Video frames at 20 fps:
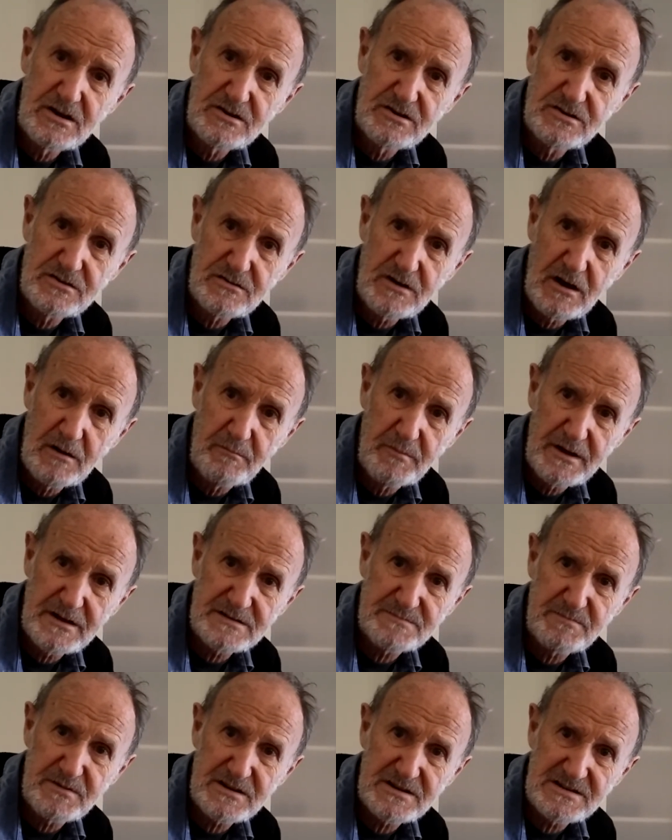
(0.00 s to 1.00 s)
do our
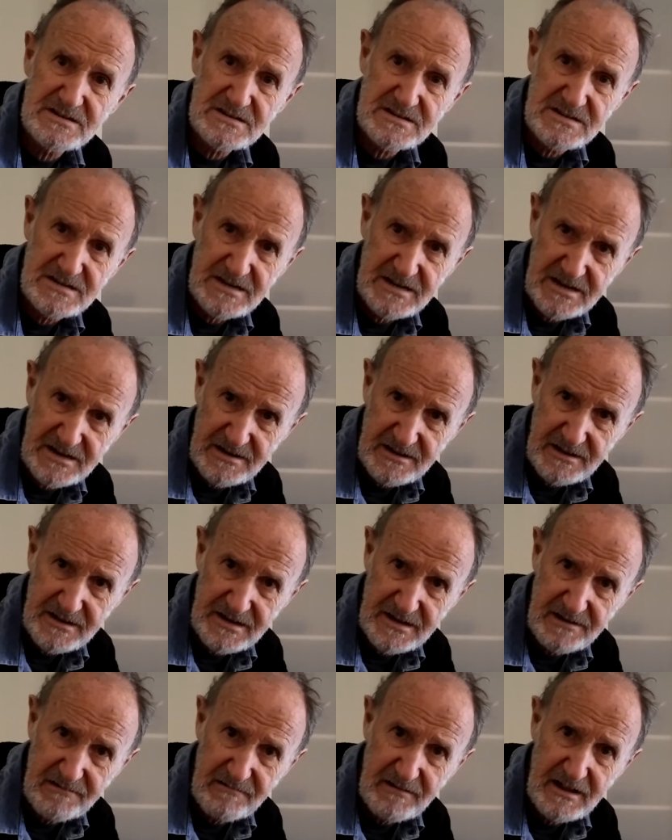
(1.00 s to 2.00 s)
best,
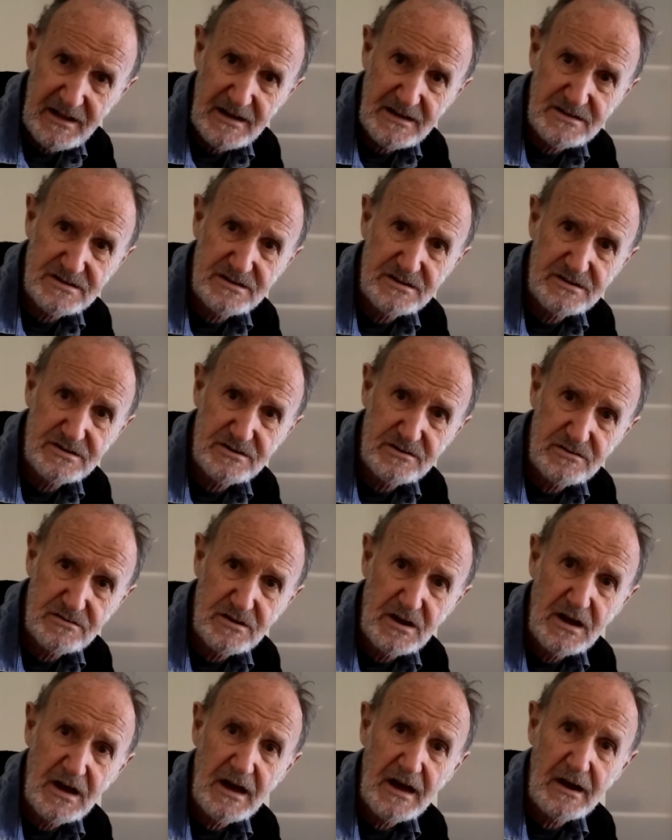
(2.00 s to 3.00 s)
particularly in relation to
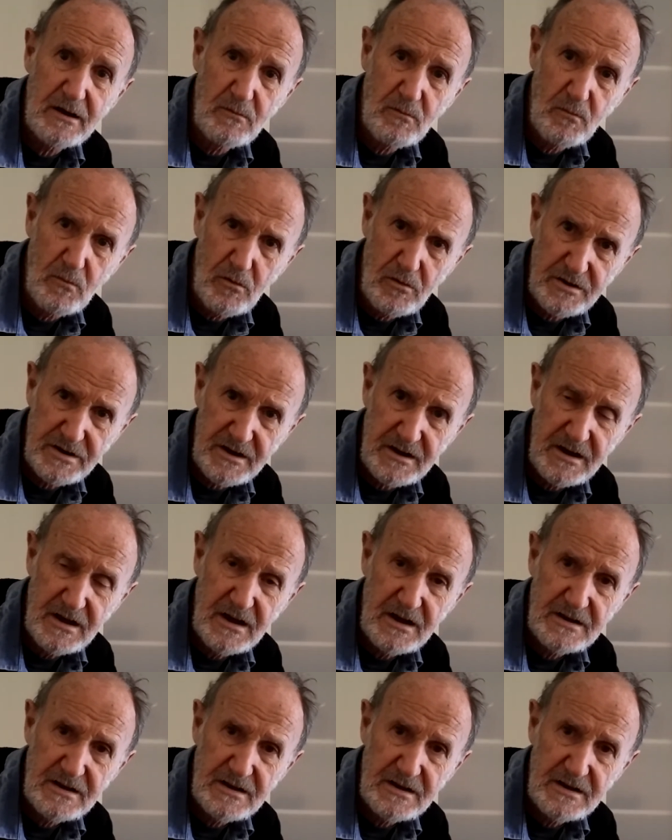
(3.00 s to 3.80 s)
our water.